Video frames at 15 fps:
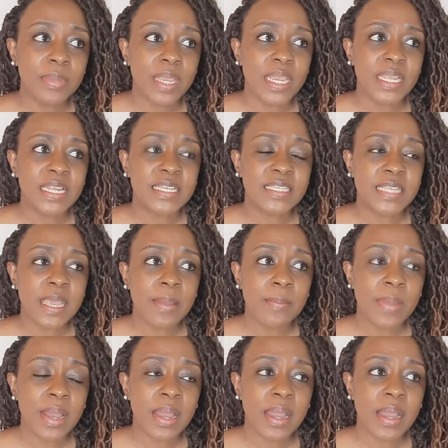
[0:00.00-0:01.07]

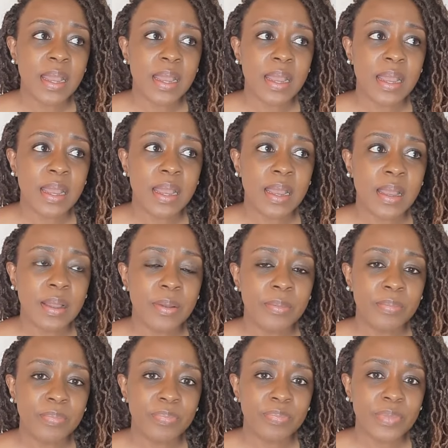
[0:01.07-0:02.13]
Inasema,
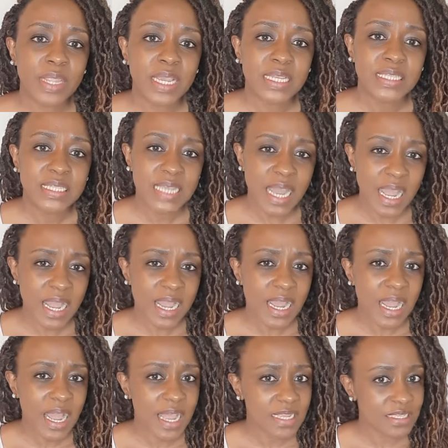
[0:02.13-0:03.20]
tongue
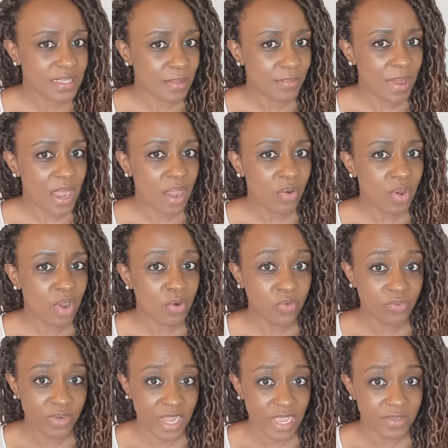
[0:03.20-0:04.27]
has the power
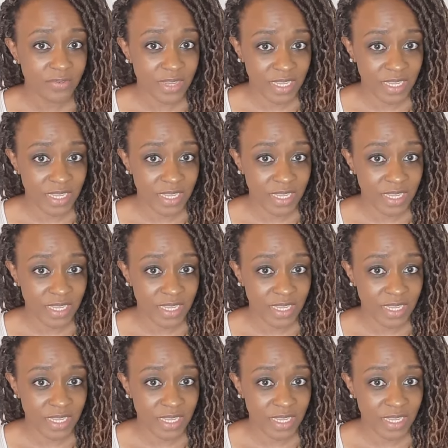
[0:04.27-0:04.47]
of life